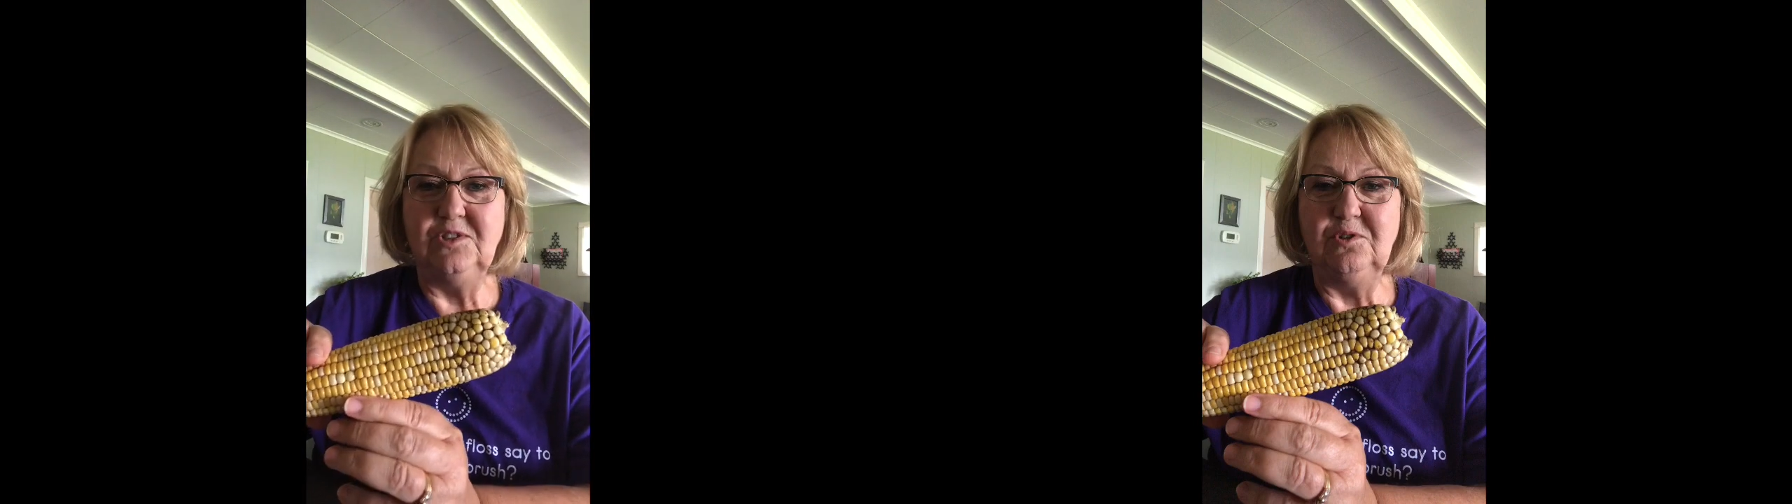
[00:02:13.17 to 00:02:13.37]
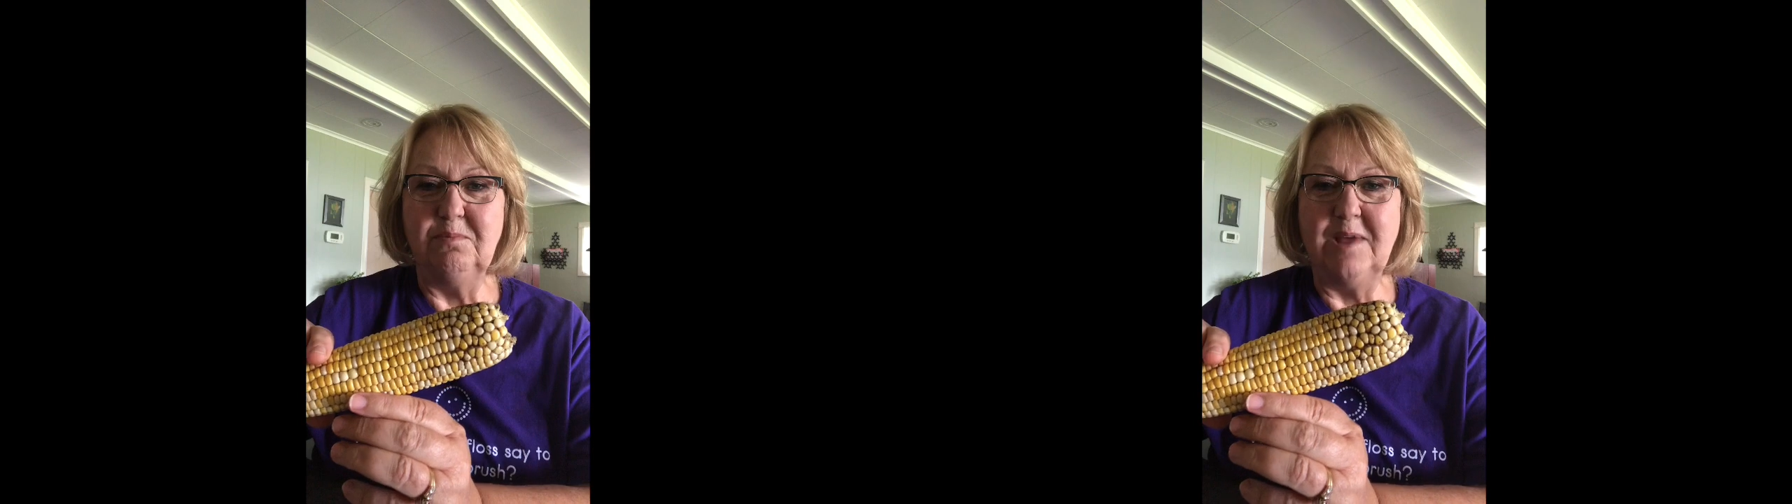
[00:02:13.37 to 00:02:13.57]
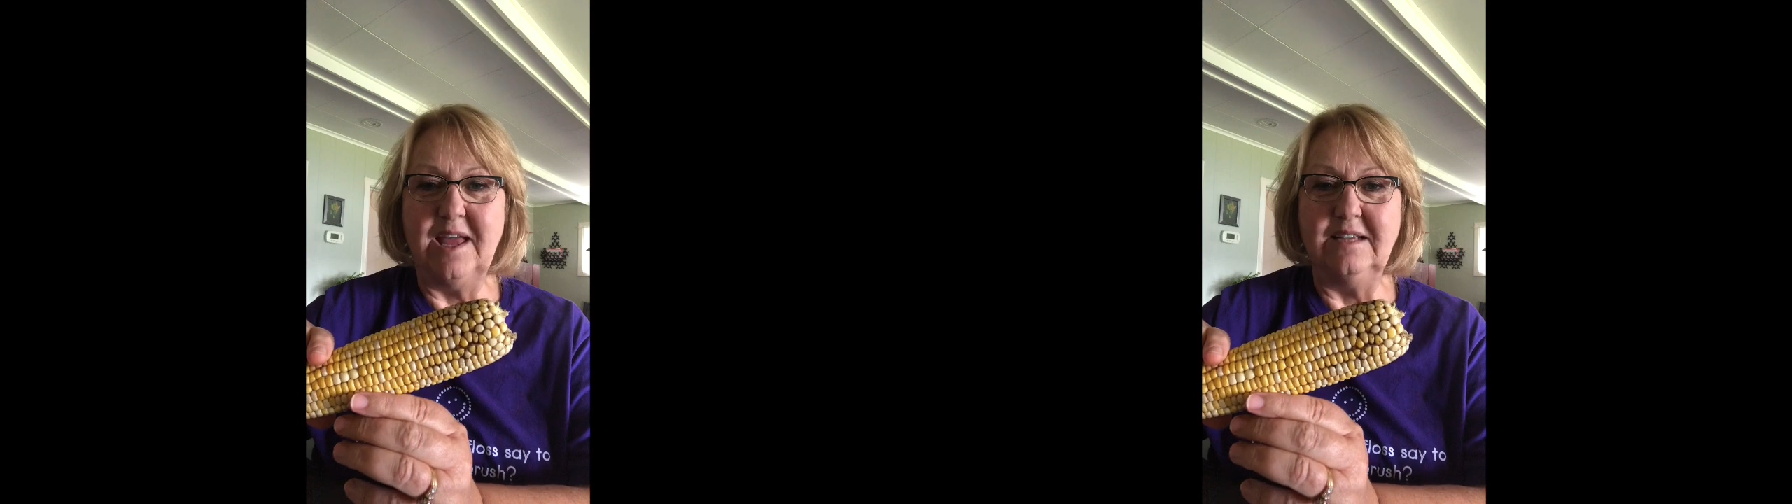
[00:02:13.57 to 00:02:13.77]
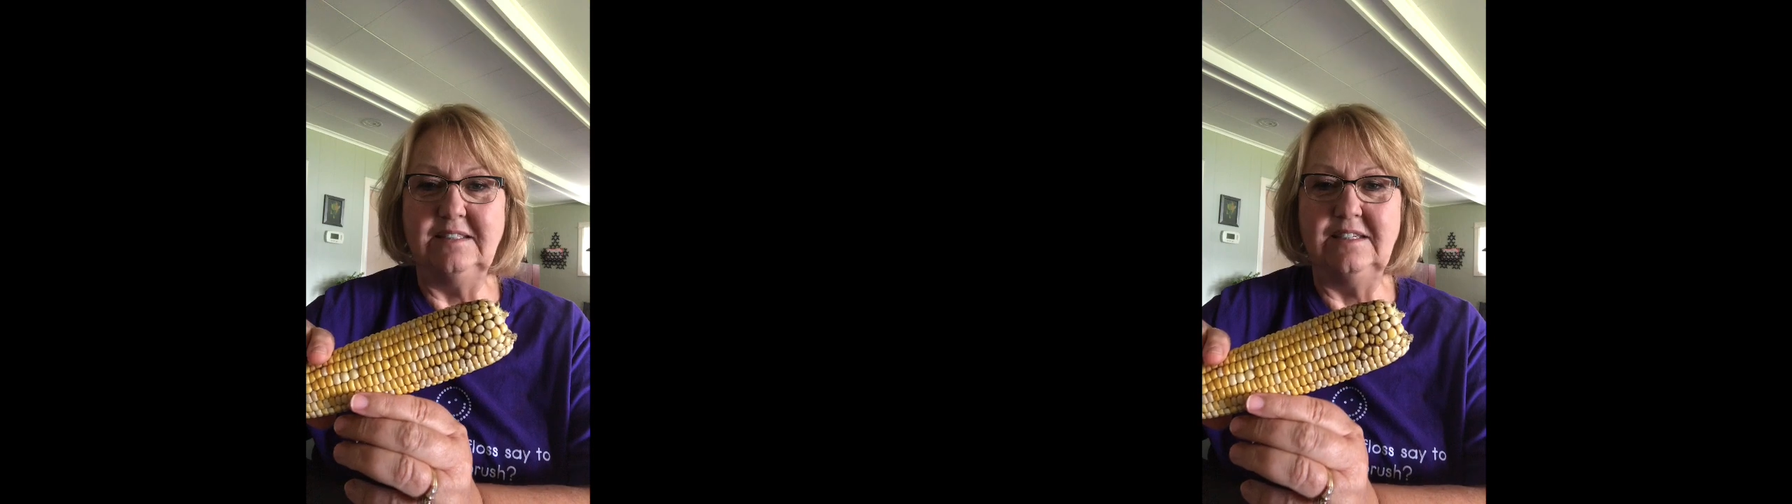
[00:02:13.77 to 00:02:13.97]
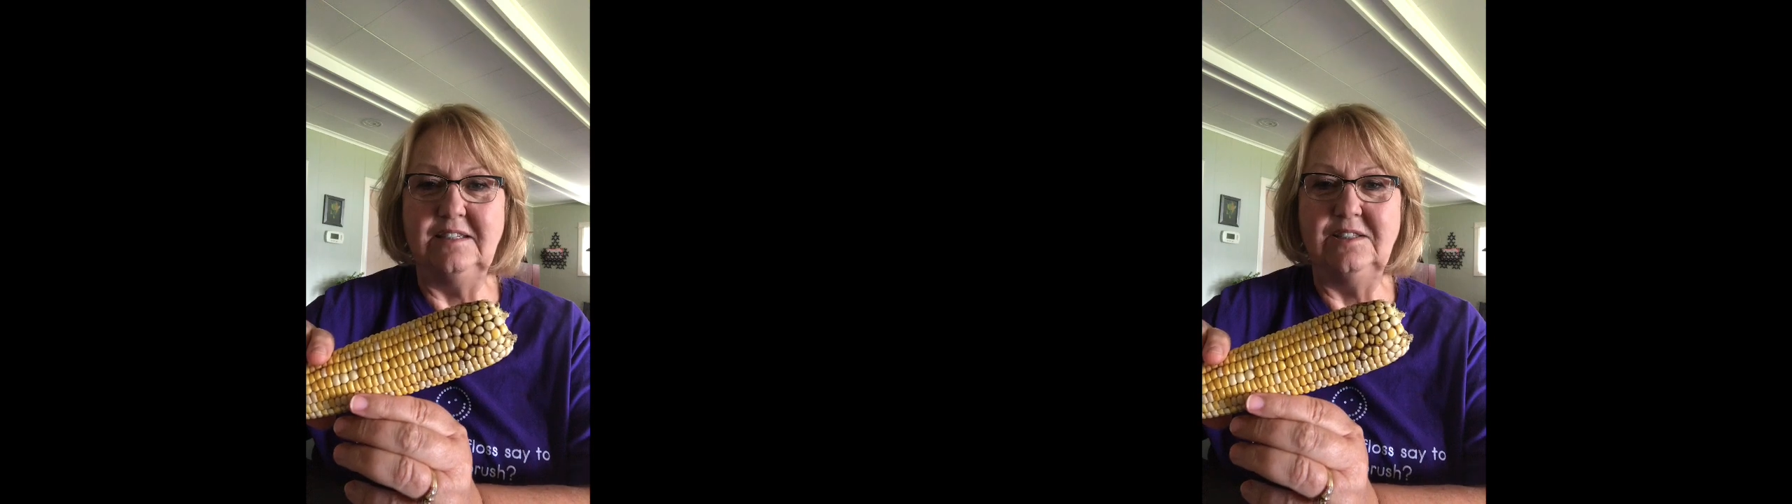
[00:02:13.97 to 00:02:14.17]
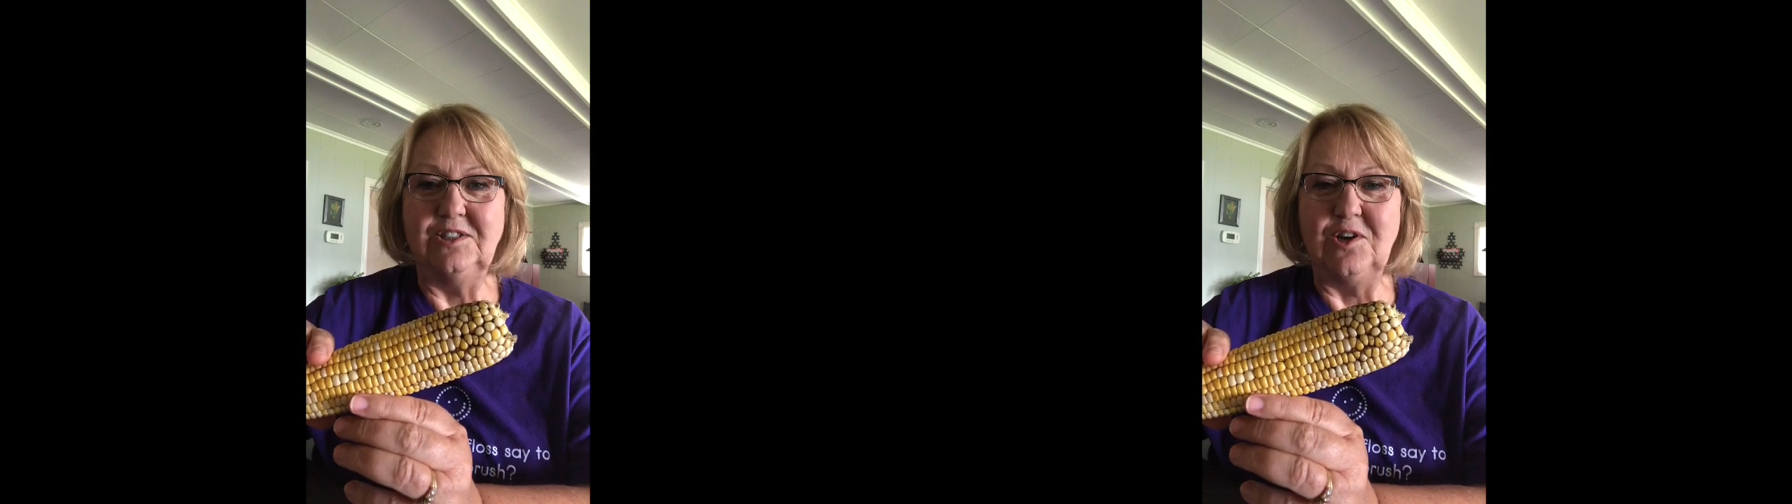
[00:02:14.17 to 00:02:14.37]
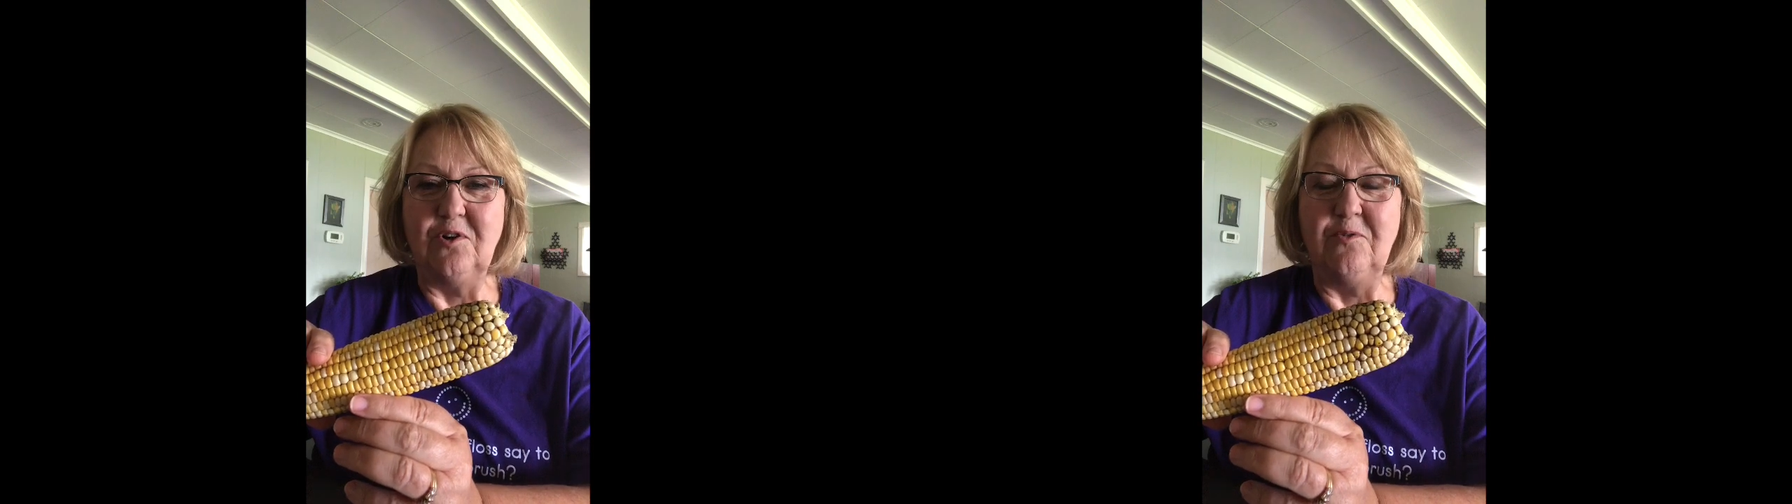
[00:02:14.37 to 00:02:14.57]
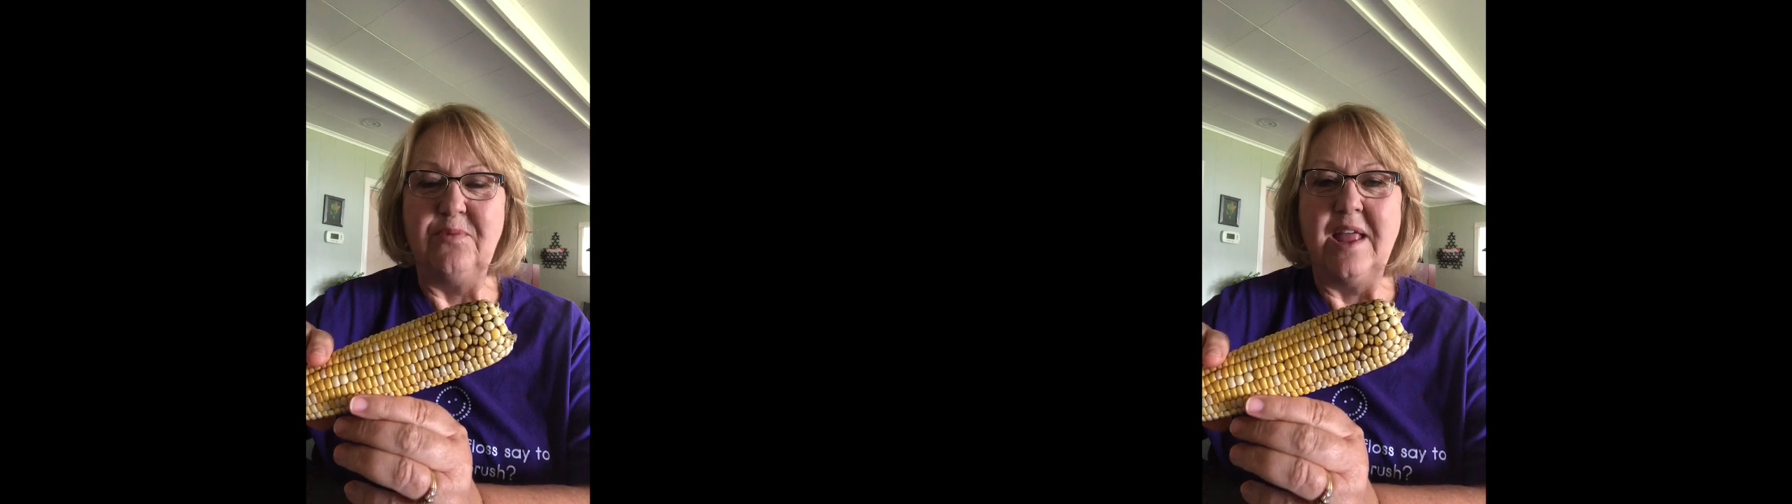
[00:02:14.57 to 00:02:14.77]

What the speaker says: toothpaste. So